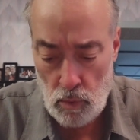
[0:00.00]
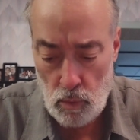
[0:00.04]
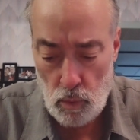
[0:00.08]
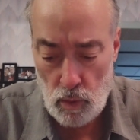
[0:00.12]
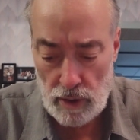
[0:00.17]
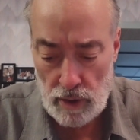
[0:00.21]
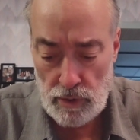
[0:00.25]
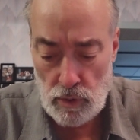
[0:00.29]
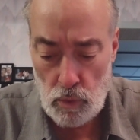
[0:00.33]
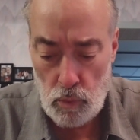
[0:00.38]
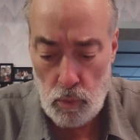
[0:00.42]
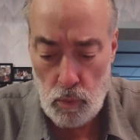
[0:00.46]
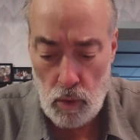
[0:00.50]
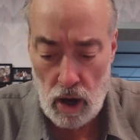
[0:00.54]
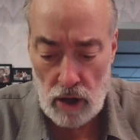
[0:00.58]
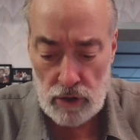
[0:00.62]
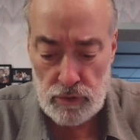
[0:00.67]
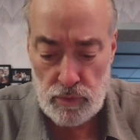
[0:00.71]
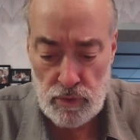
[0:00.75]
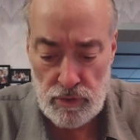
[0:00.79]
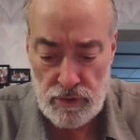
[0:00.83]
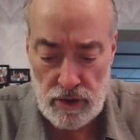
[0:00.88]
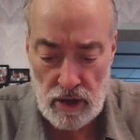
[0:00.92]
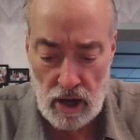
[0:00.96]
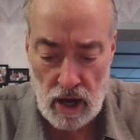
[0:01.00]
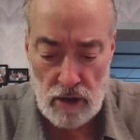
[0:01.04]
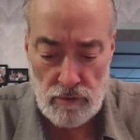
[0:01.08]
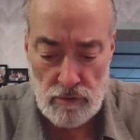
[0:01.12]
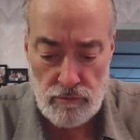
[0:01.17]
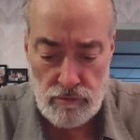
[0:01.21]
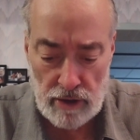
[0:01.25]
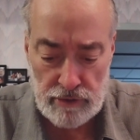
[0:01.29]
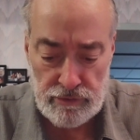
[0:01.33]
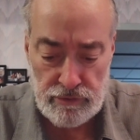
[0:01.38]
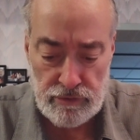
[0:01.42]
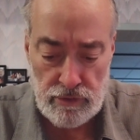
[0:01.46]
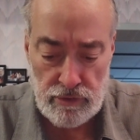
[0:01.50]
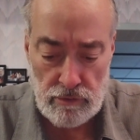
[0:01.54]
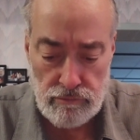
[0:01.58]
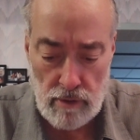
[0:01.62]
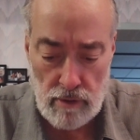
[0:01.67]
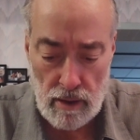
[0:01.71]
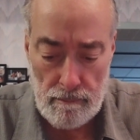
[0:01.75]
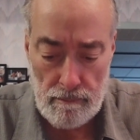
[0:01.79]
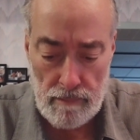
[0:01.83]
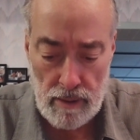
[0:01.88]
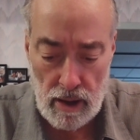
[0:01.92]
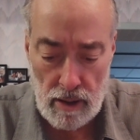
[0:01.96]
One who walks with God, writes the
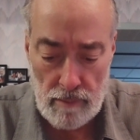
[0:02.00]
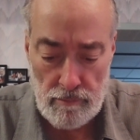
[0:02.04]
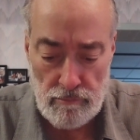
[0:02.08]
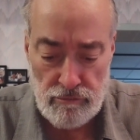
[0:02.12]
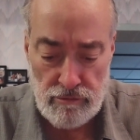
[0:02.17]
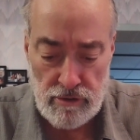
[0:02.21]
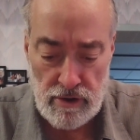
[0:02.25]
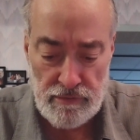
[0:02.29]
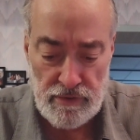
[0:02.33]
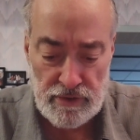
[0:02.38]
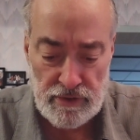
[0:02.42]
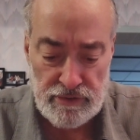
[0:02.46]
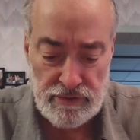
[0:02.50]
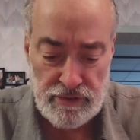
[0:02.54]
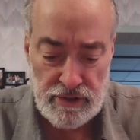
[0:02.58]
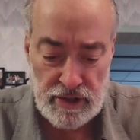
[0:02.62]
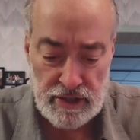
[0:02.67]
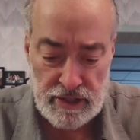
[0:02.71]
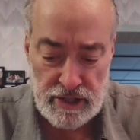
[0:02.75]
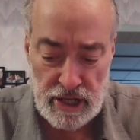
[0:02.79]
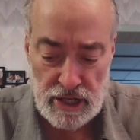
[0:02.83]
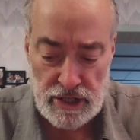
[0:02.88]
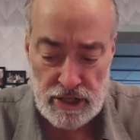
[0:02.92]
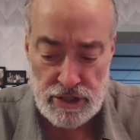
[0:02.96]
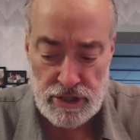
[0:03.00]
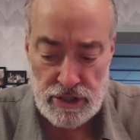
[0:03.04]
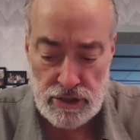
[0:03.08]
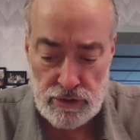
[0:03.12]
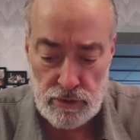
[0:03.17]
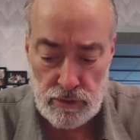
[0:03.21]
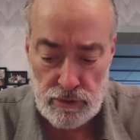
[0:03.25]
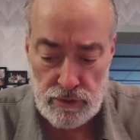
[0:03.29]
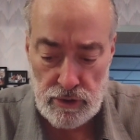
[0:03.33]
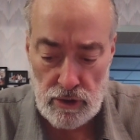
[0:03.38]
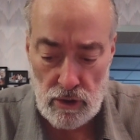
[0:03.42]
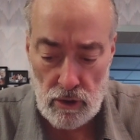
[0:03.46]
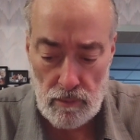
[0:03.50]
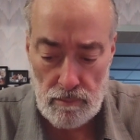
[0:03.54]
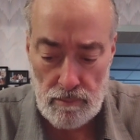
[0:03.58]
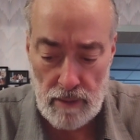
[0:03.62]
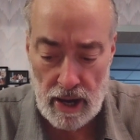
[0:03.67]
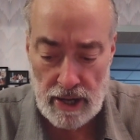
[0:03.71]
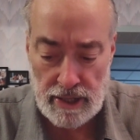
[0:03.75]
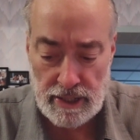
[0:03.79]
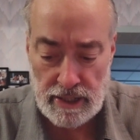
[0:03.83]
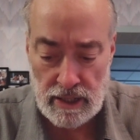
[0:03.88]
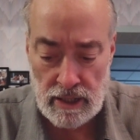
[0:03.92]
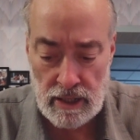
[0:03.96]
Rambam, rivets the attention to the
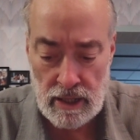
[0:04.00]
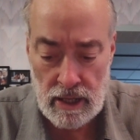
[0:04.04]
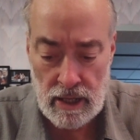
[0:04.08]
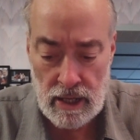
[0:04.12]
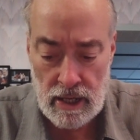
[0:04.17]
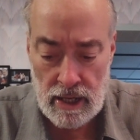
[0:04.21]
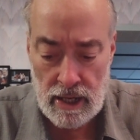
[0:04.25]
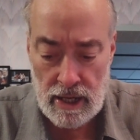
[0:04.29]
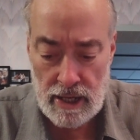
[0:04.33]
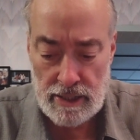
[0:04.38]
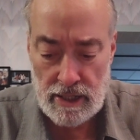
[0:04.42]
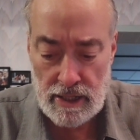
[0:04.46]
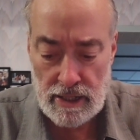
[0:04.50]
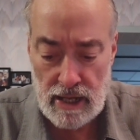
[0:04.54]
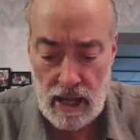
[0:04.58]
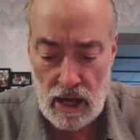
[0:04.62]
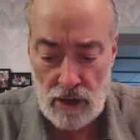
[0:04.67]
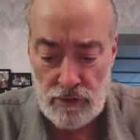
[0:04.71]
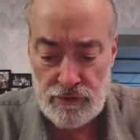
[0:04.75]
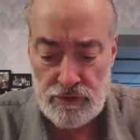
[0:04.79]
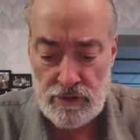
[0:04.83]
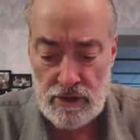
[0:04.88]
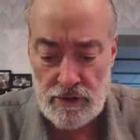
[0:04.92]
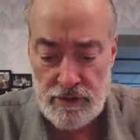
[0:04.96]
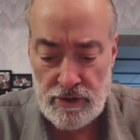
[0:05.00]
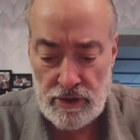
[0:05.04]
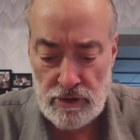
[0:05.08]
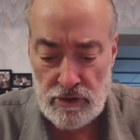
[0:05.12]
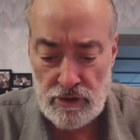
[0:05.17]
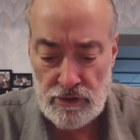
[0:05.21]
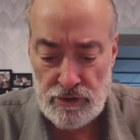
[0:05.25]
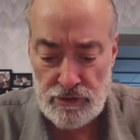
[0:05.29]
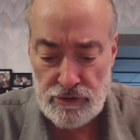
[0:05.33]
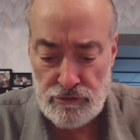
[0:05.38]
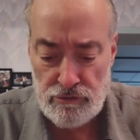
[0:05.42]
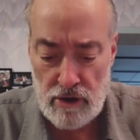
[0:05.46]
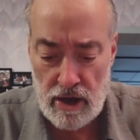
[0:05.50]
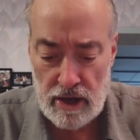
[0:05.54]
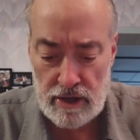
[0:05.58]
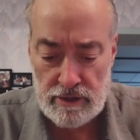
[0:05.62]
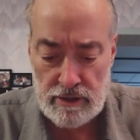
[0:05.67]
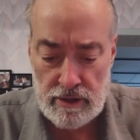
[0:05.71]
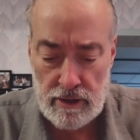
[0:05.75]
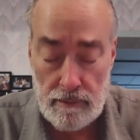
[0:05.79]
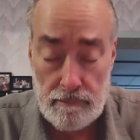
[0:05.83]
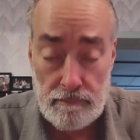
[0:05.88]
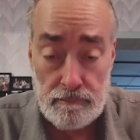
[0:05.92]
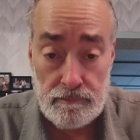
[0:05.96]
Almighty and allows nothing to
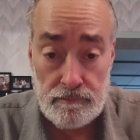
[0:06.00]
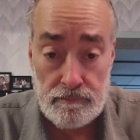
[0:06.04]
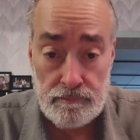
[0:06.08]
distract him.